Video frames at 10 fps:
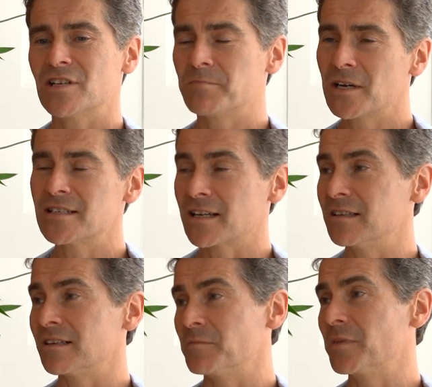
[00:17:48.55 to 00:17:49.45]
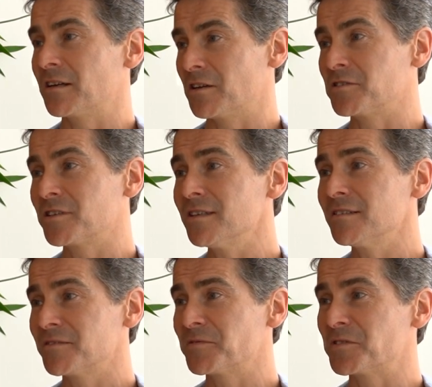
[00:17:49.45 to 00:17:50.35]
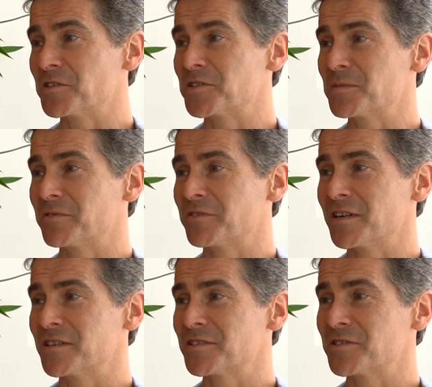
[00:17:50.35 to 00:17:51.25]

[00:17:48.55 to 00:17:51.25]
It might take a little bit longer for the supervisor